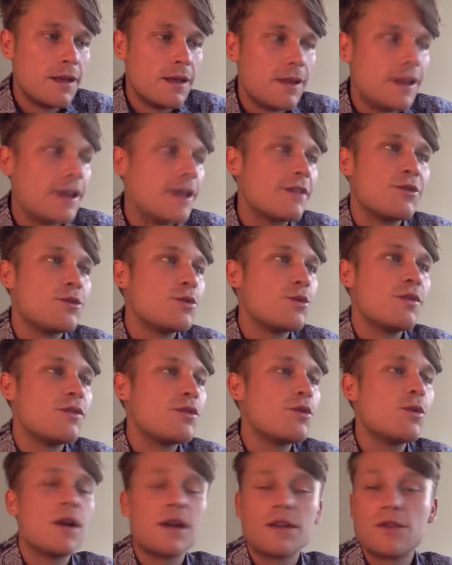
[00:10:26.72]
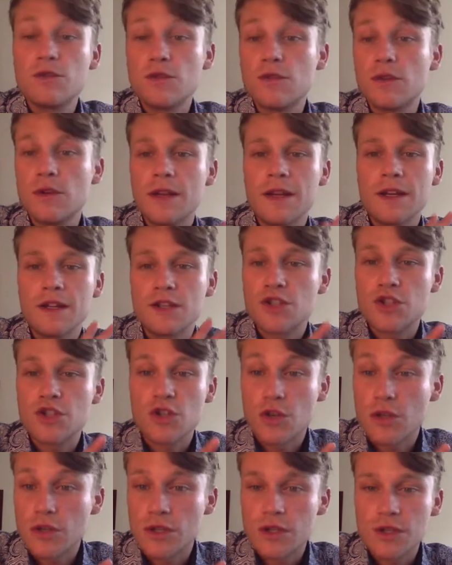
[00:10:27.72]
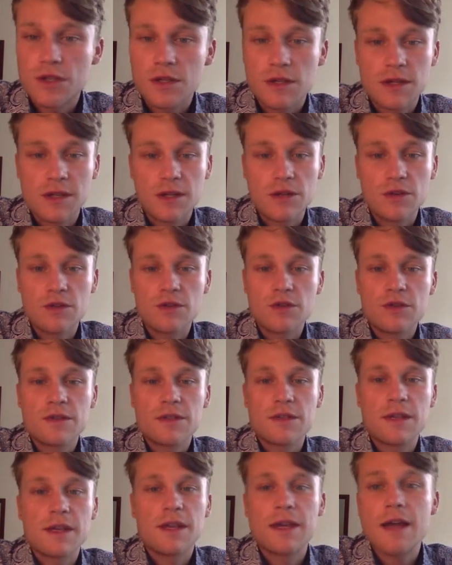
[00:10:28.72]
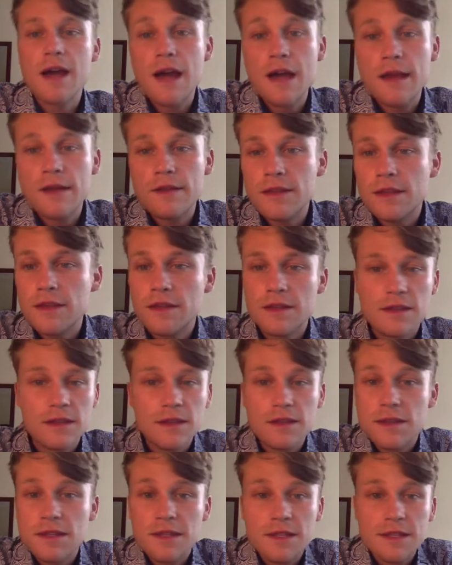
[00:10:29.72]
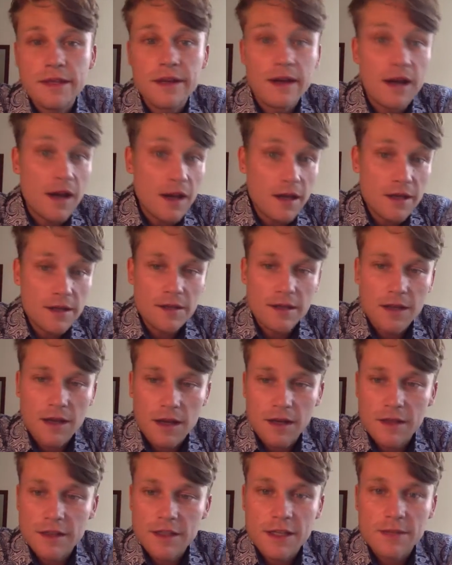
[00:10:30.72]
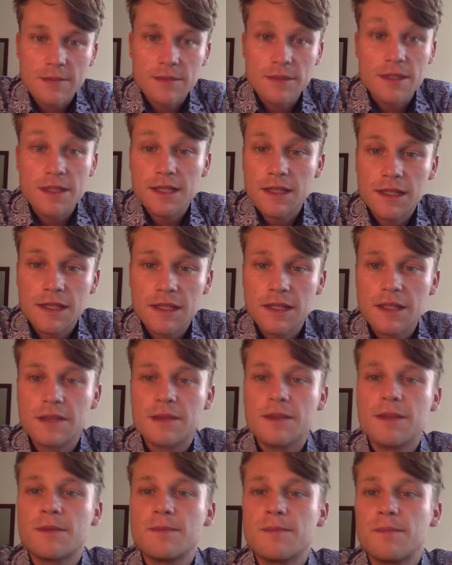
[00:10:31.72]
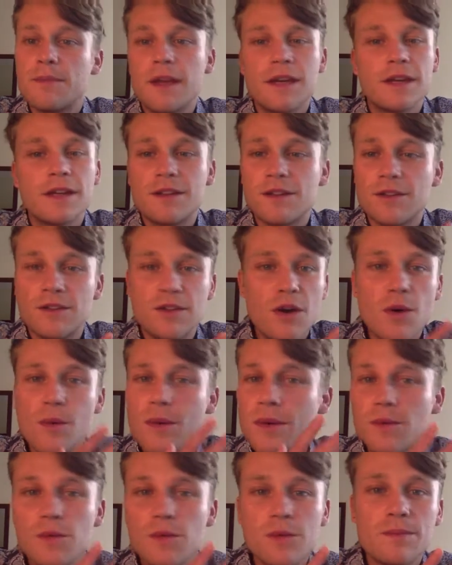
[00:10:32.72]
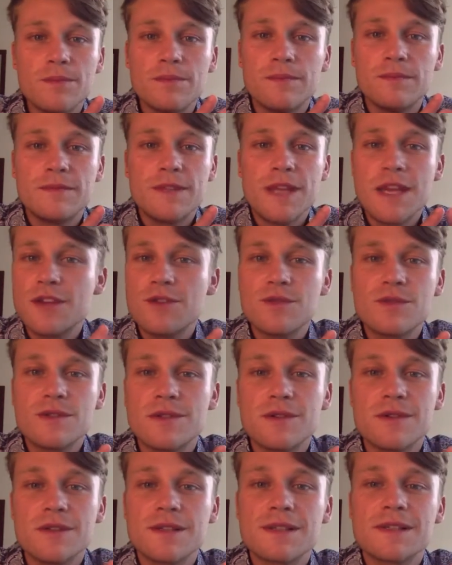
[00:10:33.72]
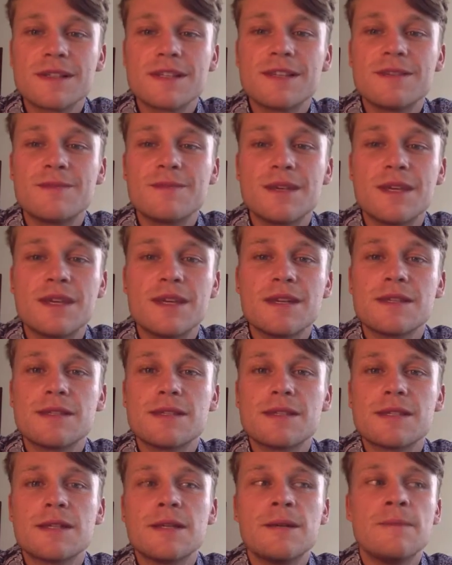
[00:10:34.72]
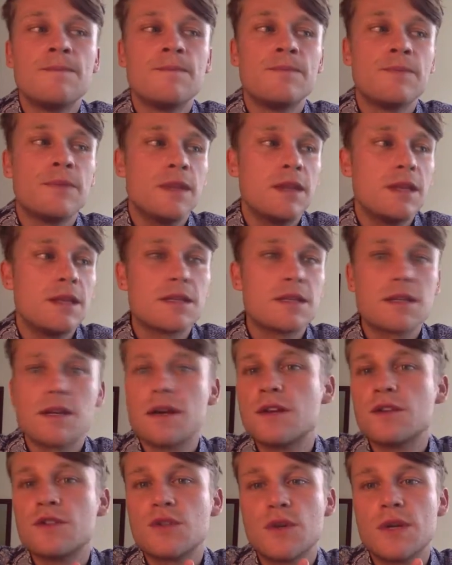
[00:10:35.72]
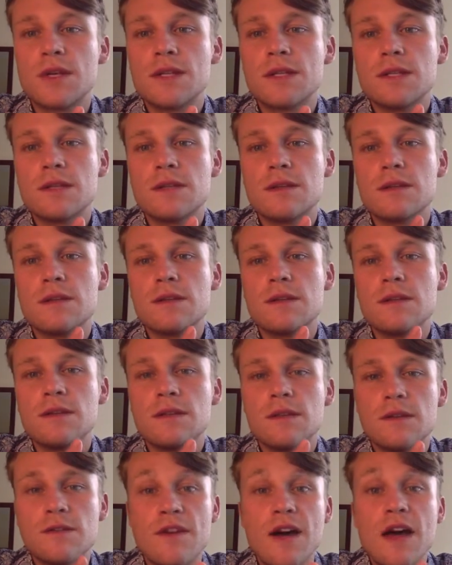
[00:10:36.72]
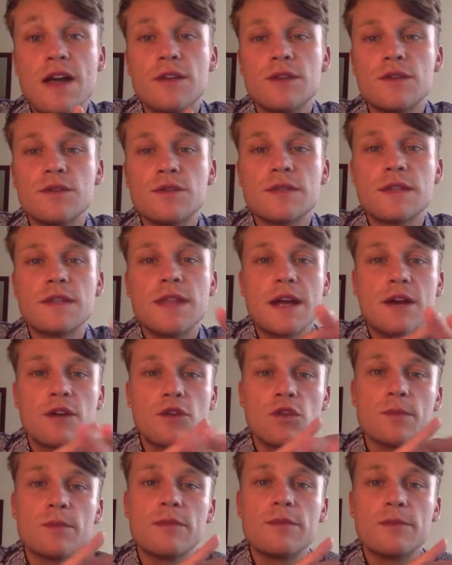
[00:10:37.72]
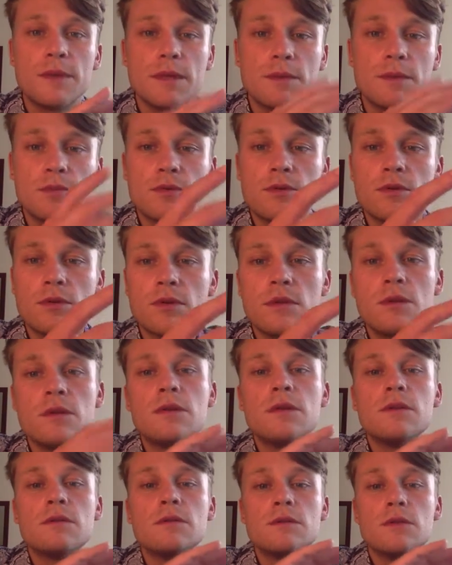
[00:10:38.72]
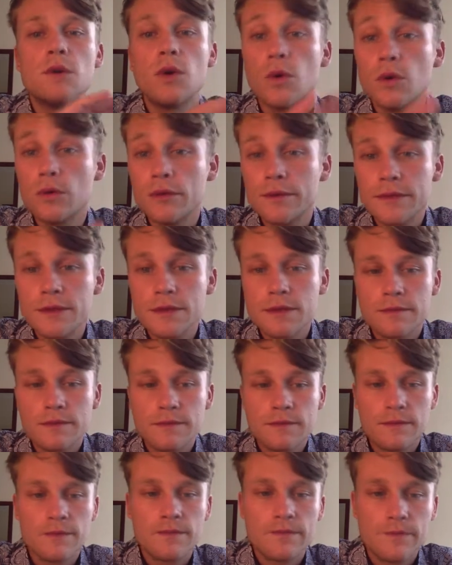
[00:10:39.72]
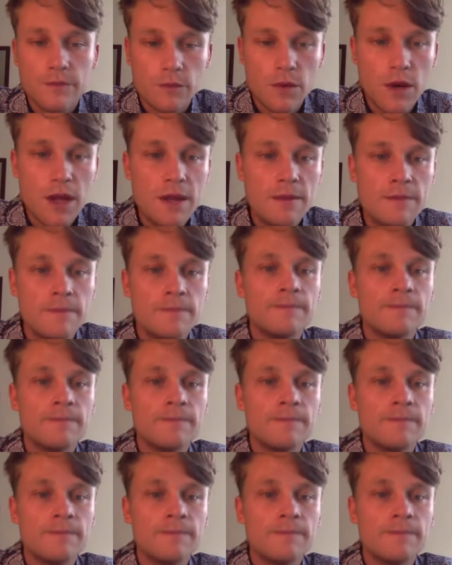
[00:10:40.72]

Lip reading: like if you walk into like a church and you're just like, yeah, I think that this God concept is silly, that like no one will take you seriously because it's contrary to the values that that group of people holds, right?